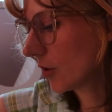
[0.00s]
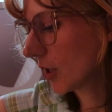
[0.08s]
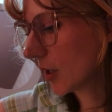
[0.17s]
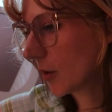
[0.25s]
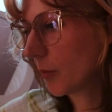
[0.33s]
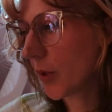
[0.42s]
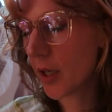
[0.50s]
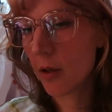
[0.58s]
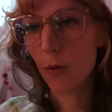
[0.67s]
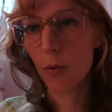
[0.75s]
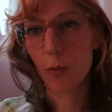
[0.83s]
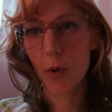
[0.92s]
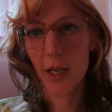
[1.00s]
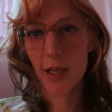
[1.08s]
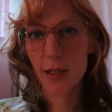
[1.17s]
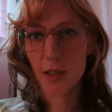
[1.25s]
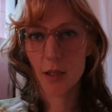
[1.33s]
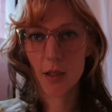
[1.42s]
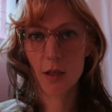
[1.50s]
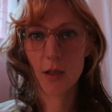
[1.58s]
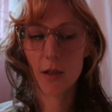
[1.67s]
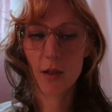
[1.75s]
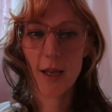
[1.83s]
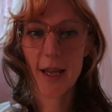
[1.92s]
like a big white
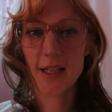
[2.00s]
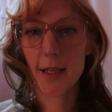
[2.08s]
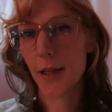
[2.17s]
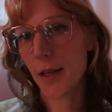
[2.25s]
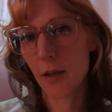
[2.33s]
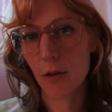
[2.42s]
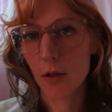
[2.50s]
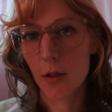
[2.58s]
anything.